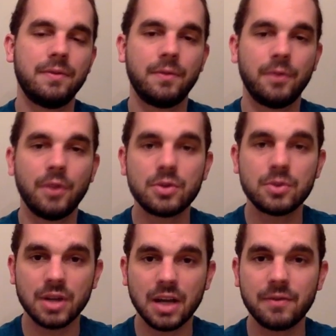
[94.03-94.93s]
For those who
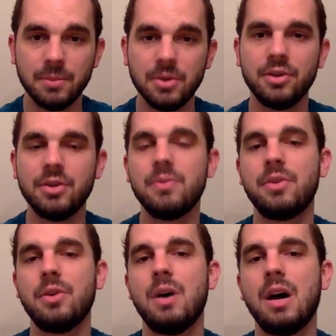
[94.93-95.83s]
are not familiar with
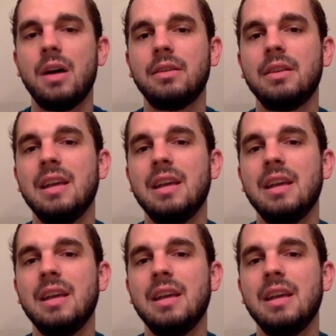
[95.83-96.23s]
OAuth,